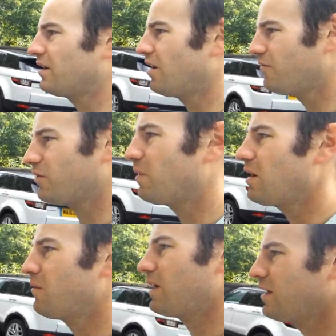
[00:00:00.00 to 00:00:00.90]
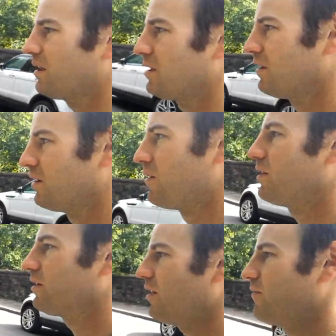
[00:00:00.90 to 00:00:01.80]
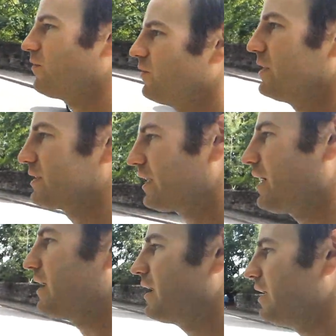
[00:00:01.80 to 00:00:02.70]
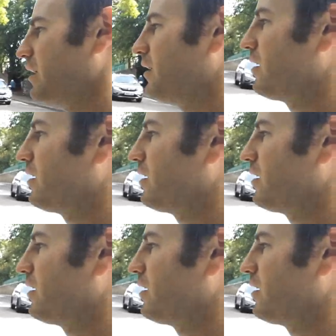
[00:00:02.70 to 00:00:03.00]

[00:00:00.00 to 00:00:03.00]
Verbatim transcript: over the railway and go through this gate here.